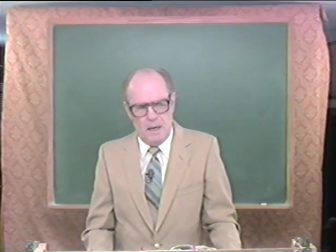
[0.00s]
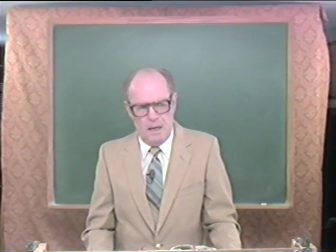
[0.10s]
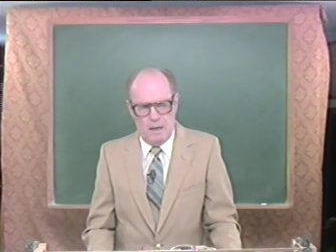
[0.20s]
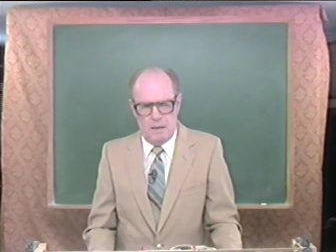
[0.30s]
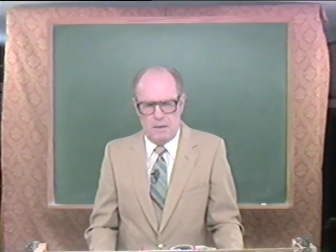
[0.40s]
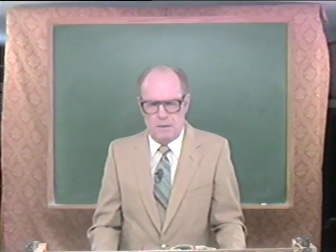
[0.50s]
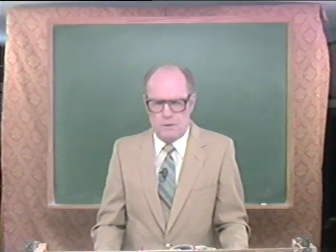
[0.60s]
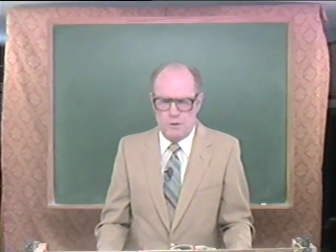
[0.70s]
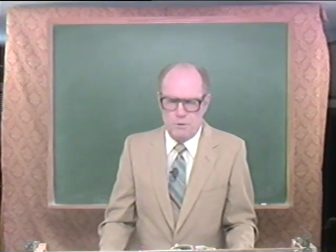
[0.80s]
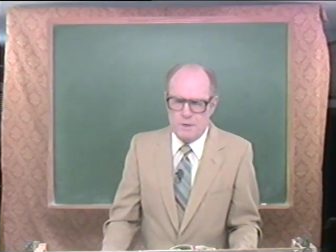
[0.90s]
Uh,
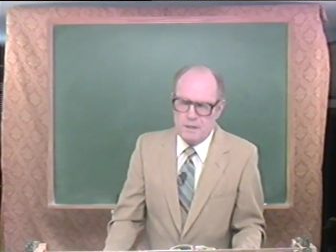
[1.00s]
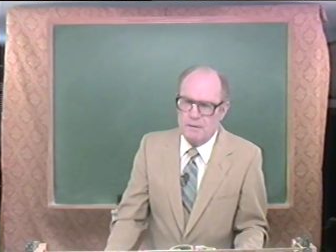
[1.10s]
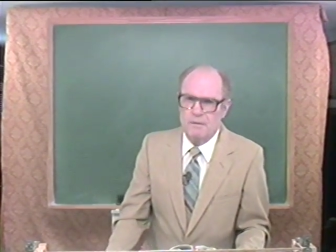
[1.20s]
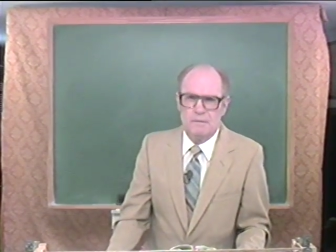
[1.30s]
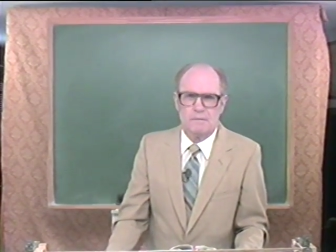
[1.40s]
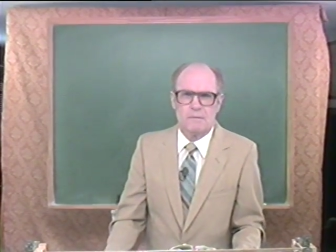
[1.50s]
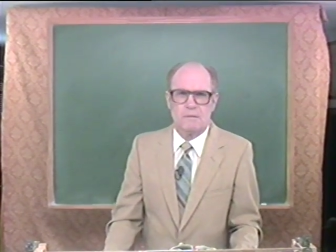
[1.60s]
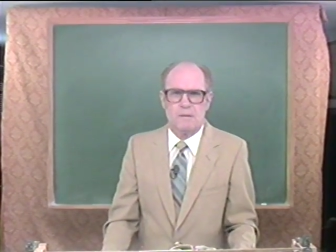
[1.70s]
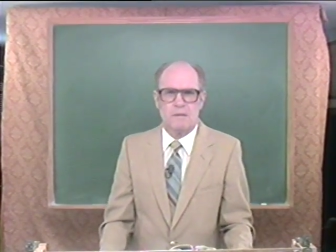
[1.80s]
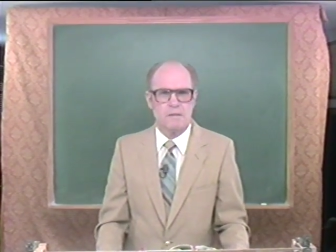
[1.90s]
during
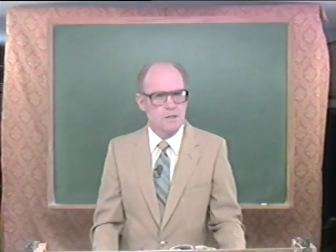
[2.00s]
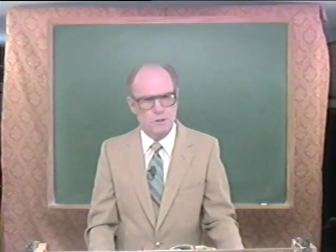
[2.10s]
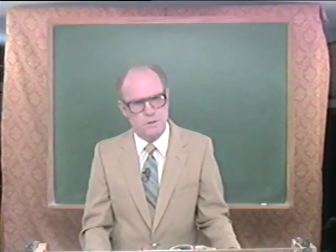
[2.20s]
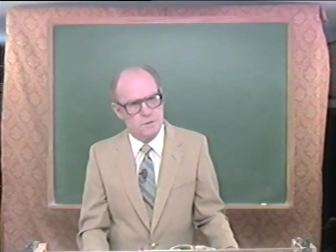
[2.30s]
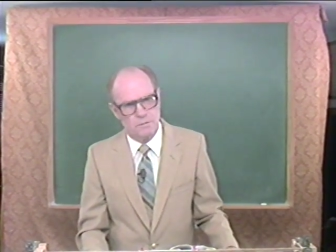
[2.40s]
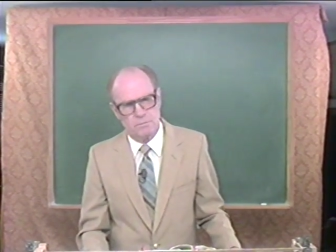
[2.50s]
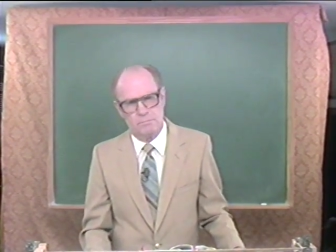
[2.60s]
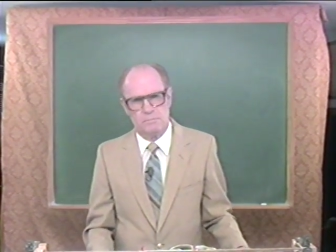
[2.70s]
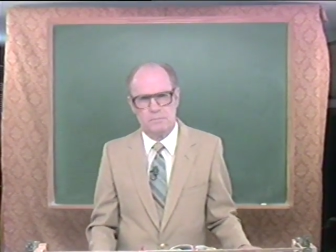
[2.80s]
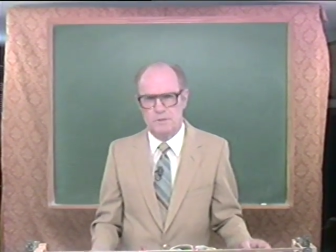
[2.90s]
this
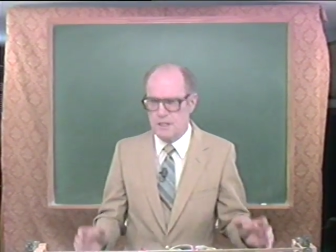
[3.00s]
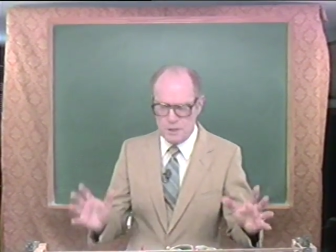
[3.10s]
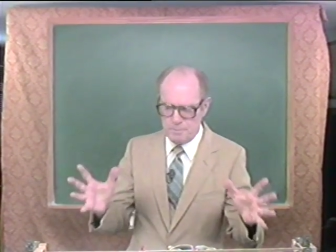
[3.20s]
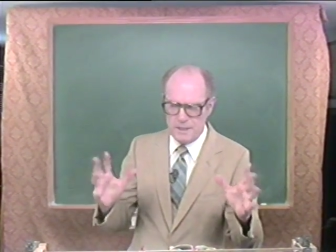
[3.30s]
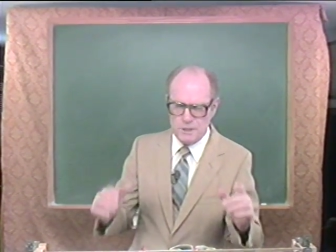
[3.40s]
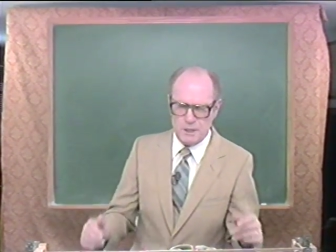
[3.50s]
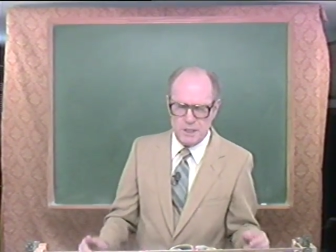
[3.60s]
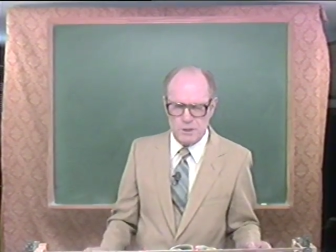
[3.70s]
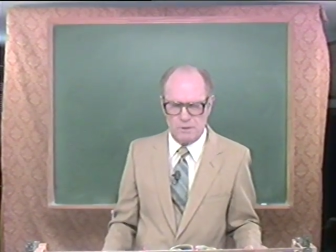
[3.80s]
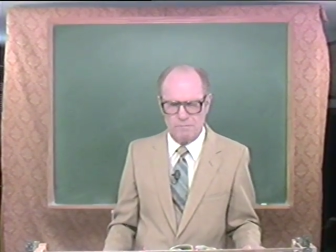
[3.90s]

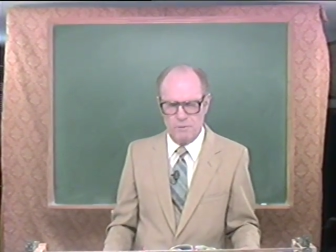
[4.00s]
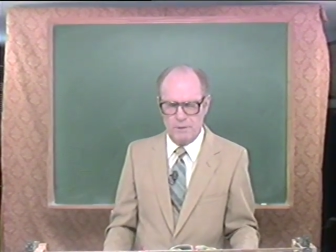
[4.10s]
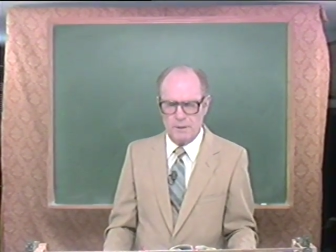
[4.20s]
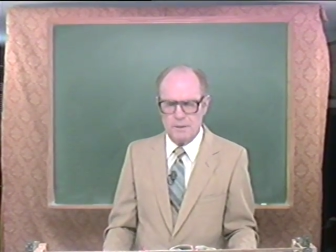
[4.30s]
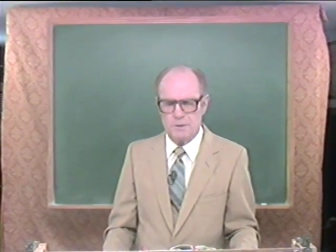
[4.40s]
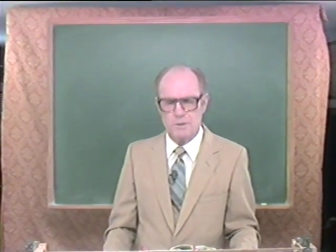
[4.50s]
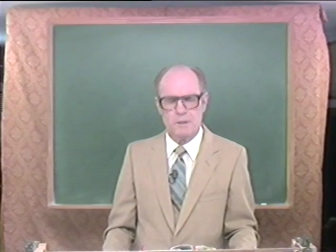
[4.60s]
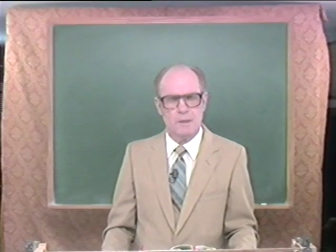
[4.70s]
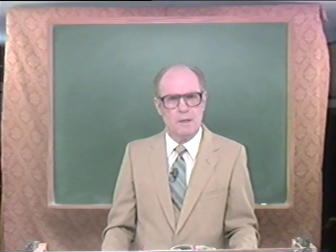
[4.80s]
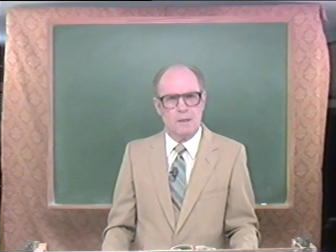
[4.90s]
dispensation of grace,
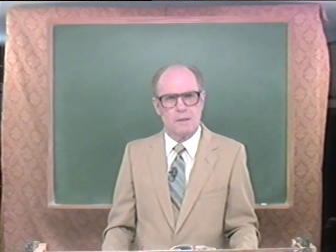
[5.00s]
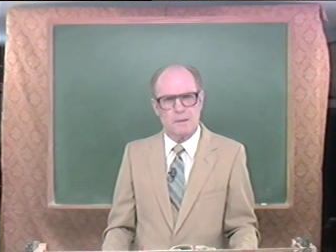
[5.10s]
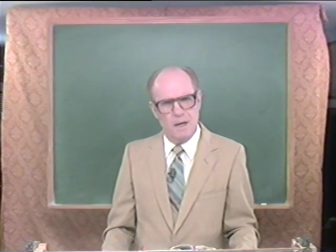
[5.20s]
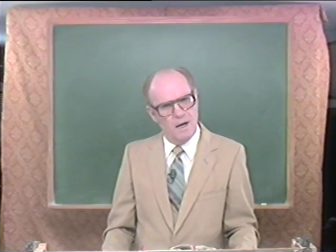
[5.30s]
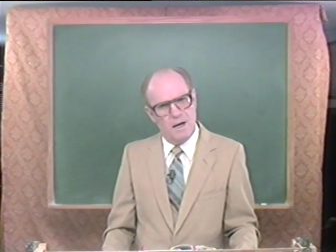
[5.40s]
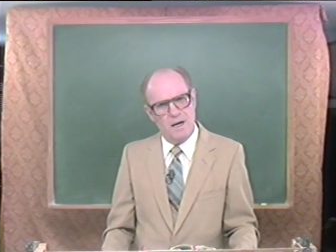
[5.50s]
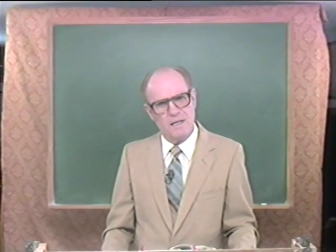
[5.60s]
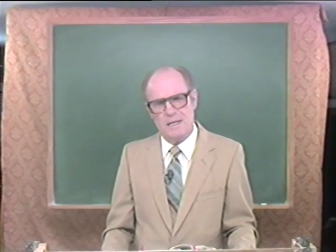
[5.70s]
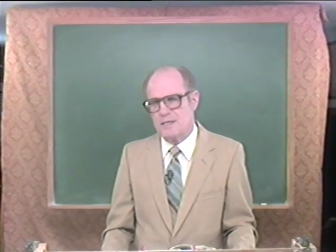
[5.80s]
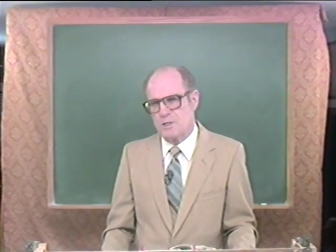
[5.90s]

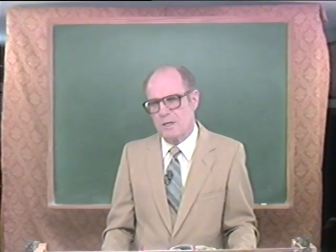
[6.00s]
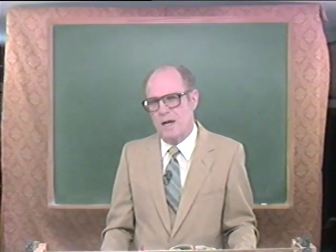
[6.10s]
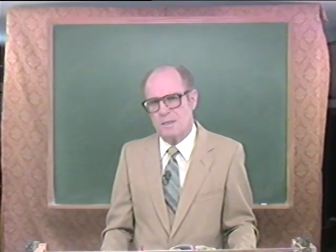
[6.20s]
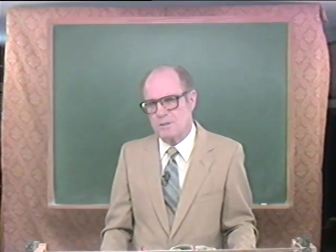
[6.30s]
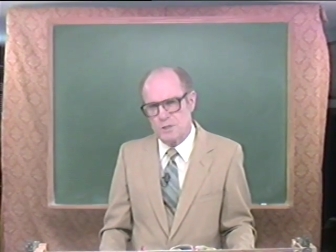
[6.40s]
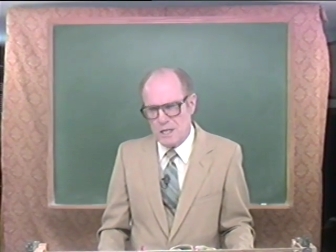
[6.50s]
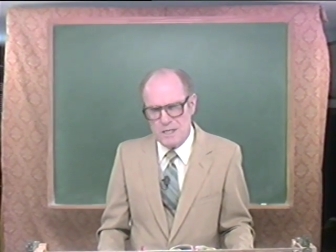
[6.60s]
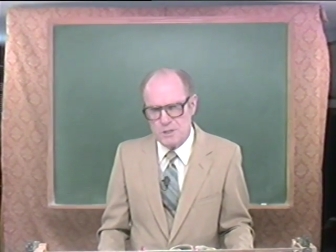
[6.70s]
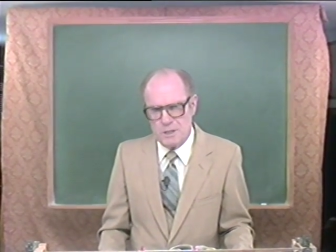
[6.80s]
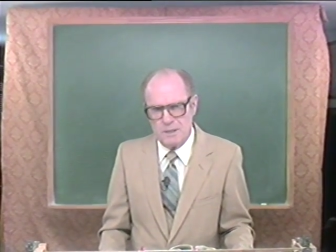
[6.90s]
God is not
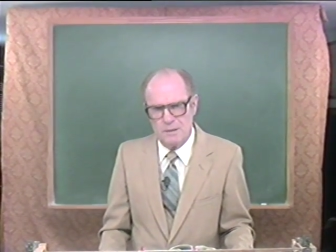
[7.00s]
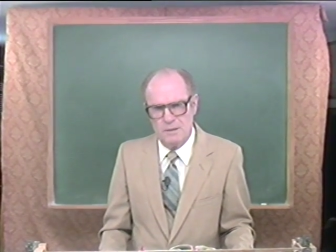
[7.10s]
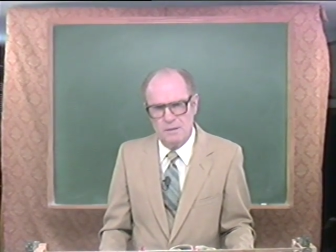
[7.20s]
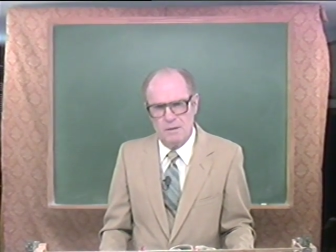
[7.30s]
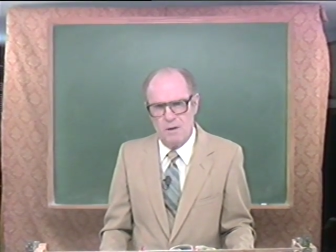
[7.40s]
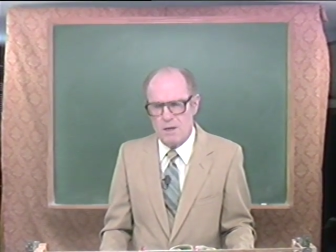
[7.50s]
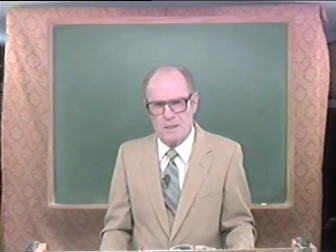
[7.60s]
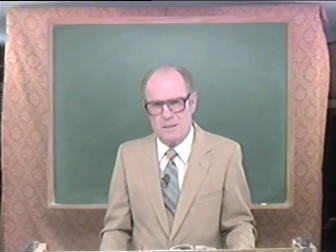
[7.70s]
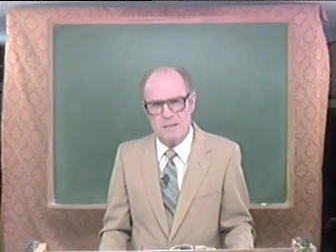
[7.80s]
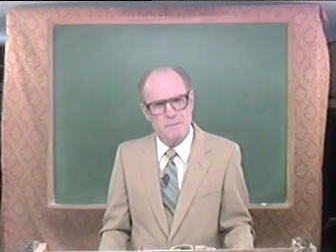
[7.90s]
judging or
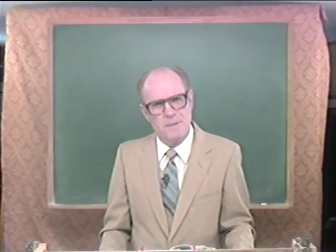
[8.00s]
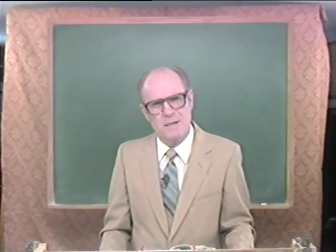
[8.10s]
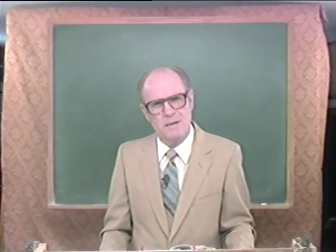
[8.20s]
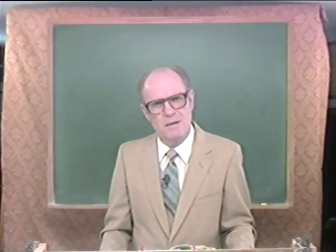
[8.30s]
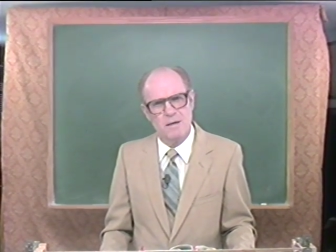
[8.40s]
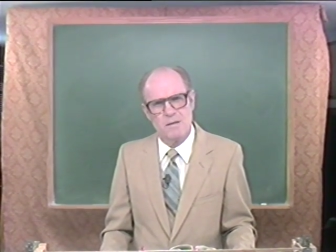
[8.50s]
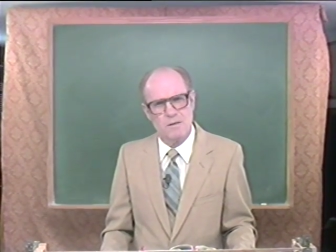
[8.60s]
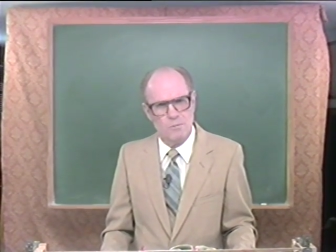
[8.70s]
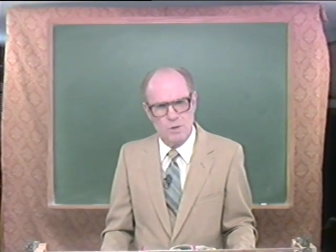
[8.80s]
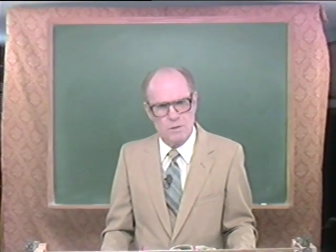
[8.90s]
condemning
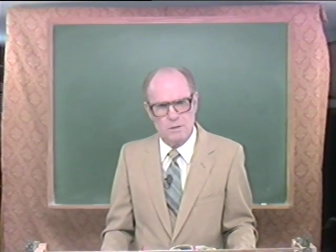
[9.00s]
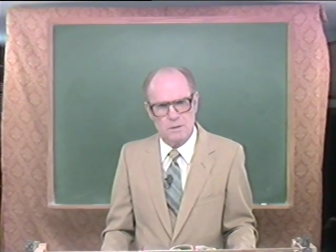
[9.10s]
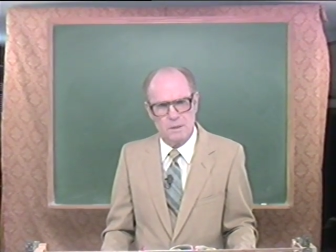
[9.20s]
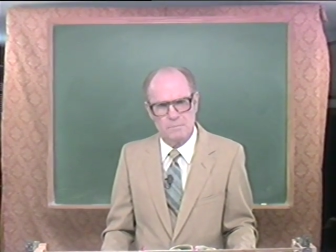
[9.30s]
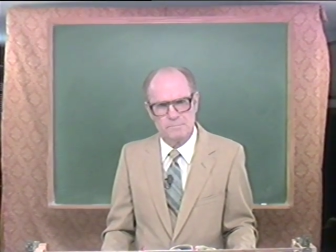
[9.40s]
the world.